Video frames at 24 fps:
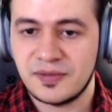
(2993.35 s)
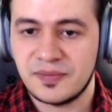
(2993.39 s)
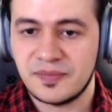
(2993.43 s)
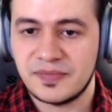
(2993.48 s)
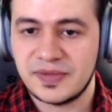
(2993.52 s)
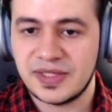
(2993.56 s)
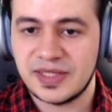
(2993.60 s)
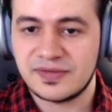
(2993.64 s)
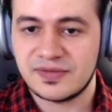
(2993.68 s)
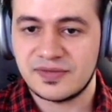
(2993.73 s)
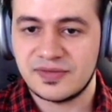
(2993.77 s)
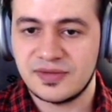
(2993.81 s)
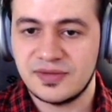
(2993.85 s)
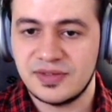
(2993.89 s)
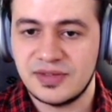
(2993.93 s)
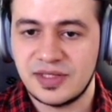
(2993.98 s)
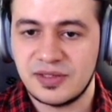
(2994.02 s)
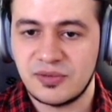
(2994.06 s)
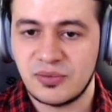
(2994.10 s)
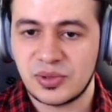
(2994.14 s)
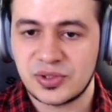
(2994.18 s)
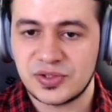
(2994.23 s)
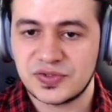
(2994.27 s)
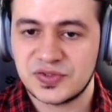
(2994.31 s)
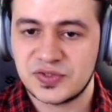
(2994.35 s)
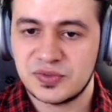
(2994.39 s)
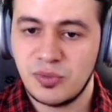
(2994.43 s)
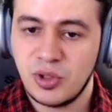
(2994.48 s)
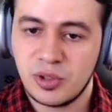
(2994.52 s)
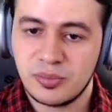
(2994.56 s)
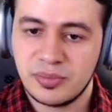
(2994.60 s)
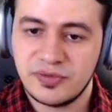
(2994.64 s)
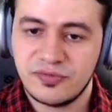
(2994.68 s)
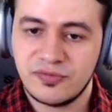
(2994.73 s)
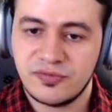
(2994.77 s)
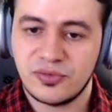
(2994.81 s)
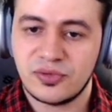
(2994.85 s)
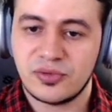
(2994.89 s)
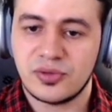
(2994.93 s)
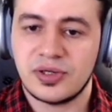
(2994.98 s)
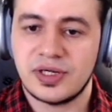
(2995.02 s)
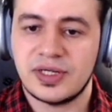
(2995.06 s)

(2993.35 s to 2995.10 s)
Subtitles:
that they were small before,